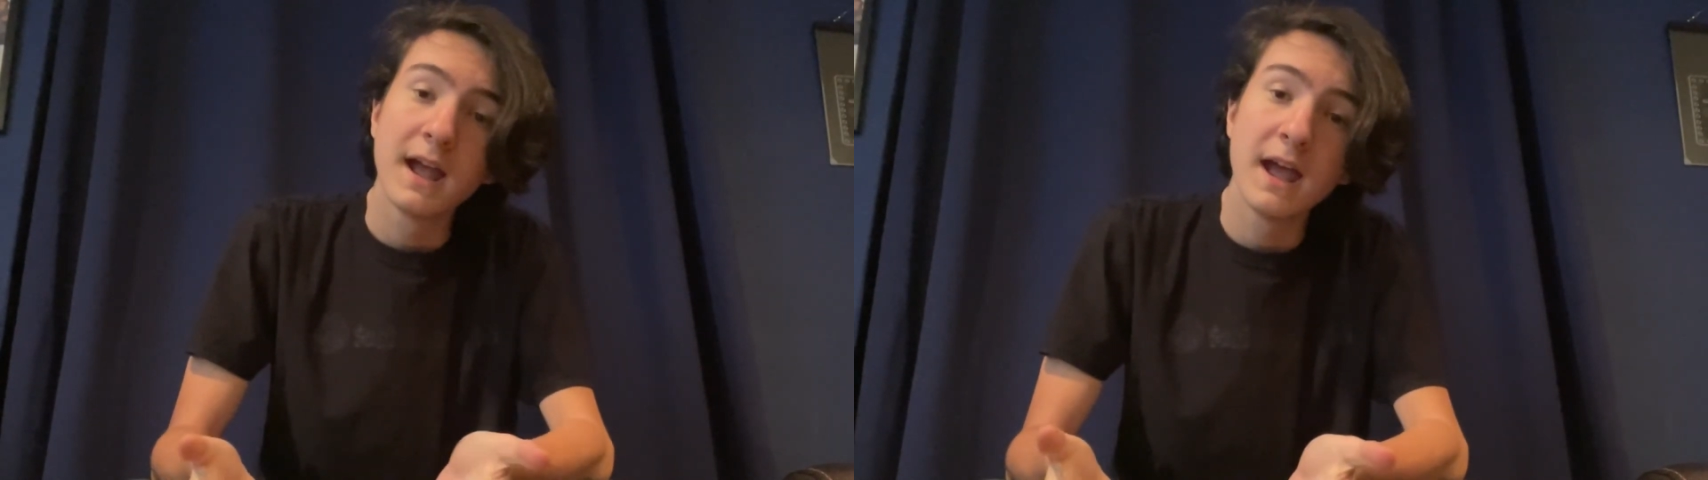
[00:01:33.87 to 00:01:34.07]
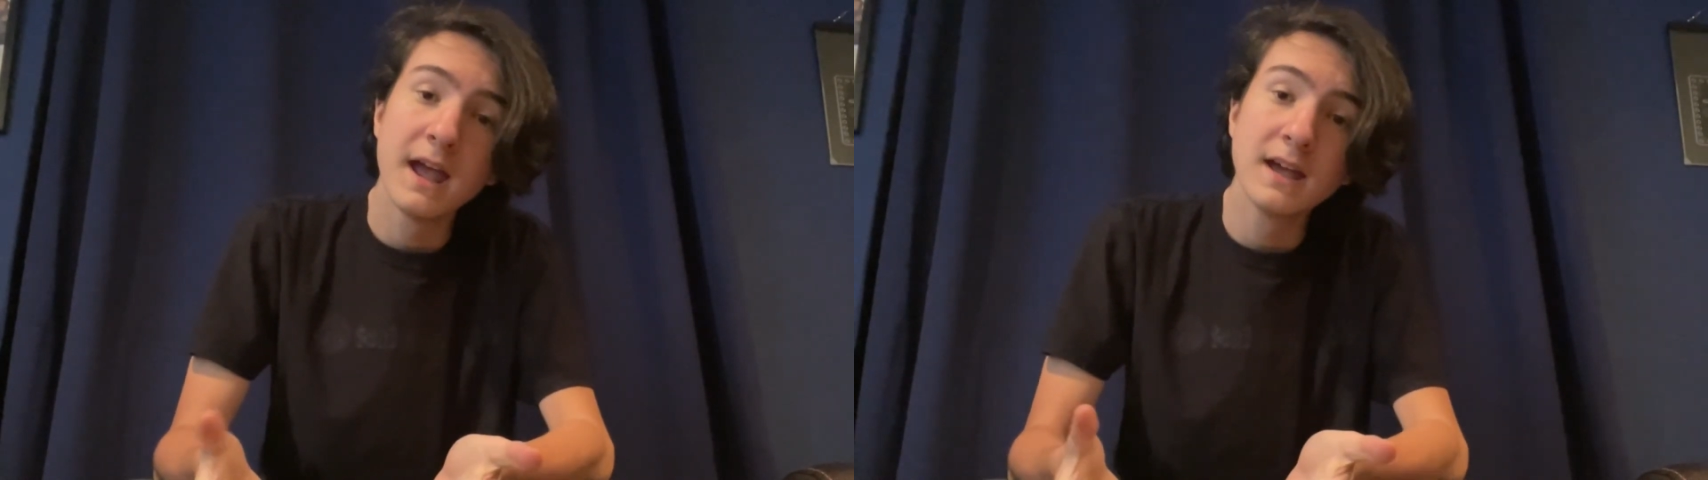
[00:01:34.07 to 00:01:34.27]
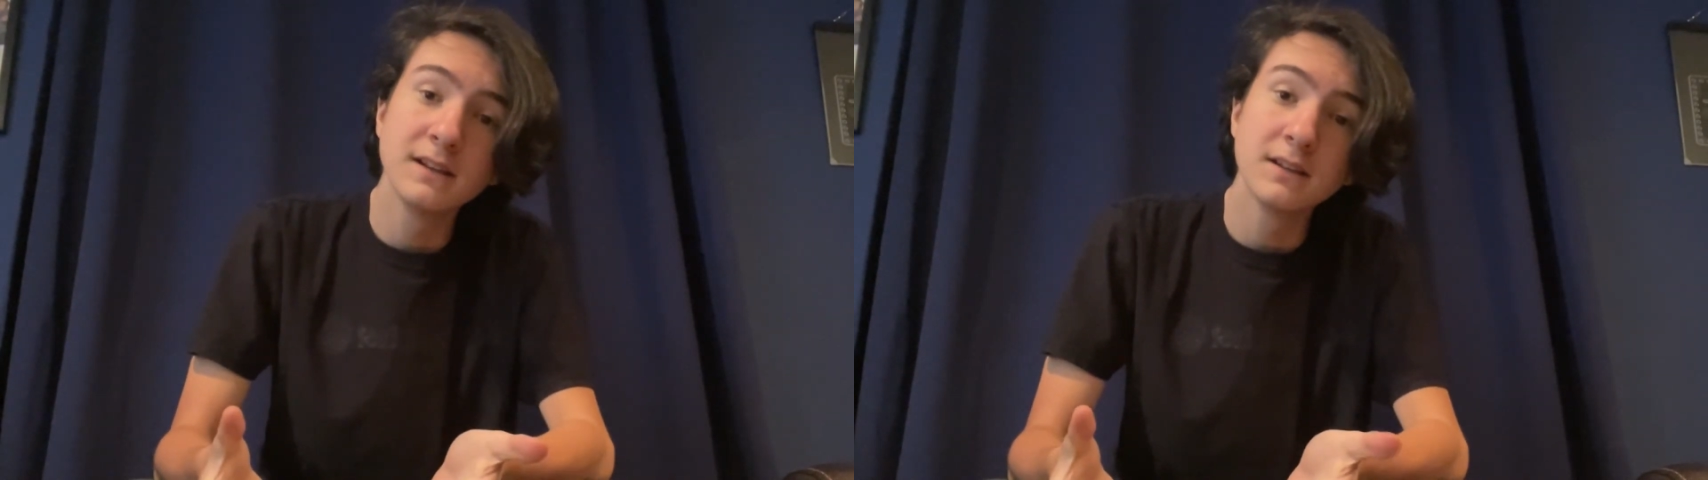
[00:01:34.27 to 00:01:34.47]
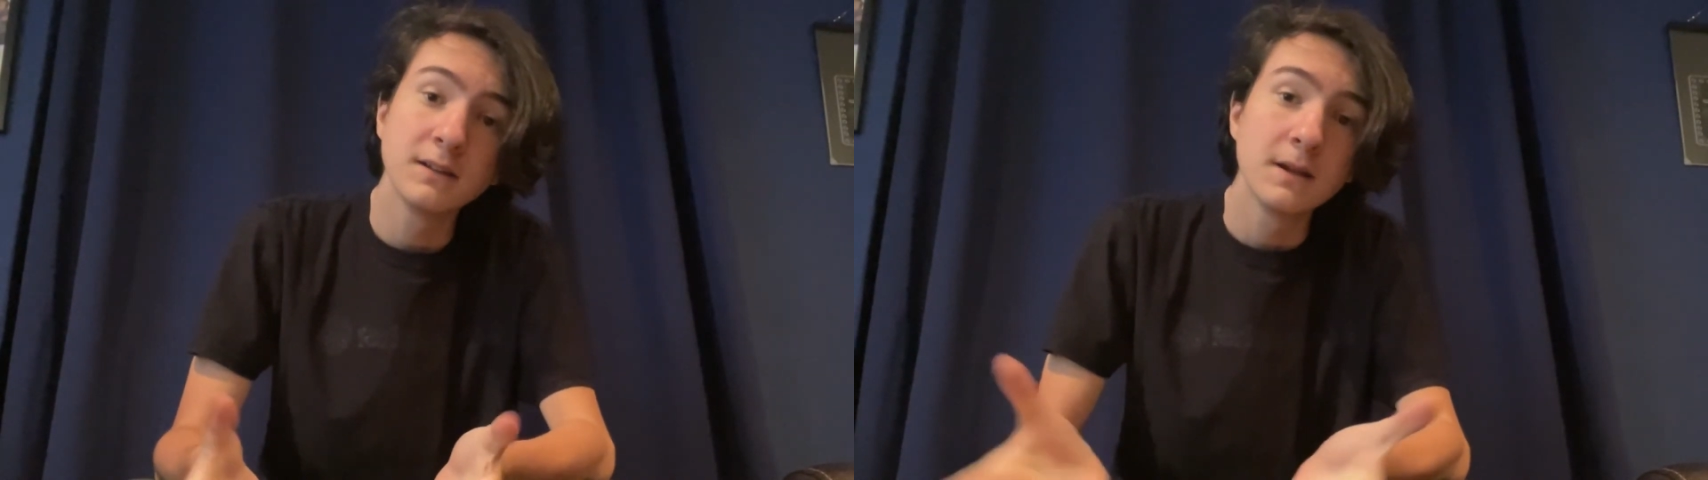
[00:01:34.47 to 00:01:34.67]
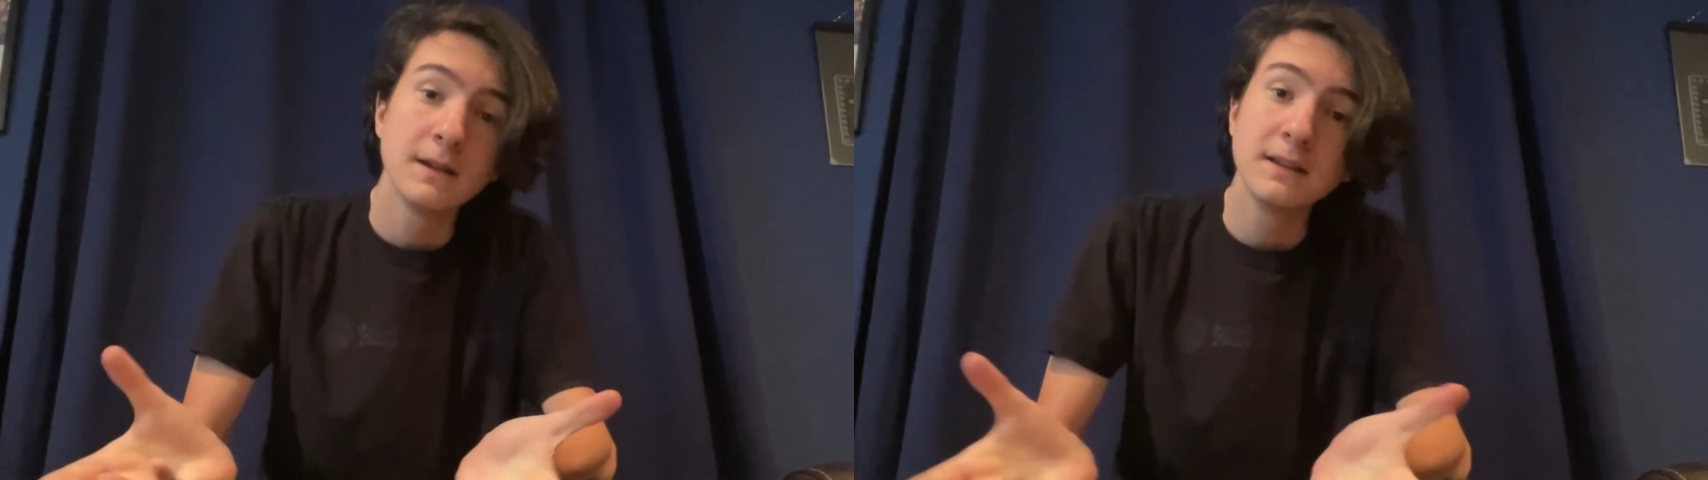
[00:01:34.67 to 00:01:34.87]
And
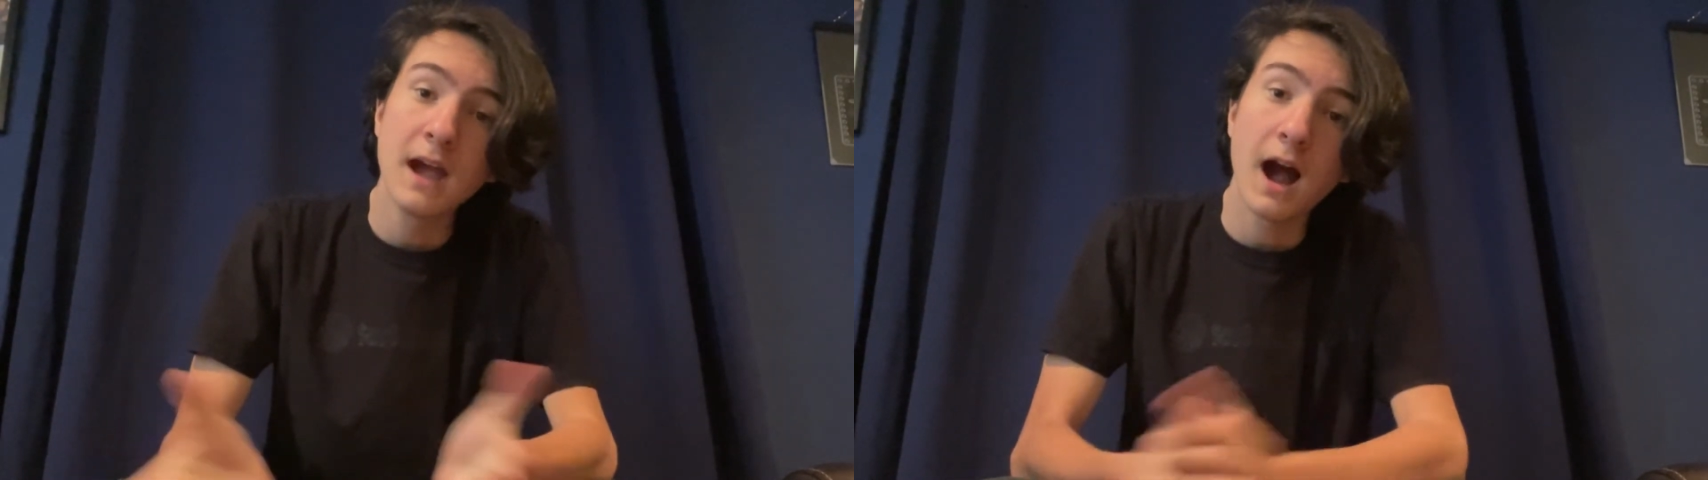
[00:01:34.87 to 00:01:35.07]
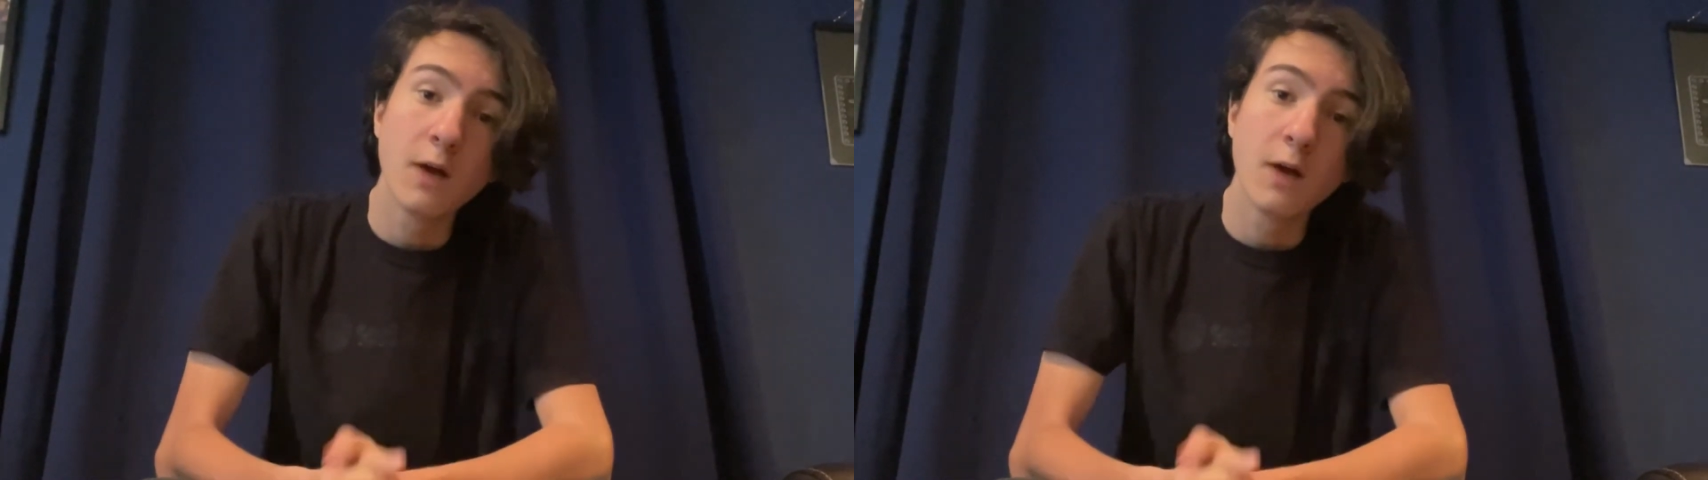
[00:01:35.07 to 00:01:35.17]
yeah,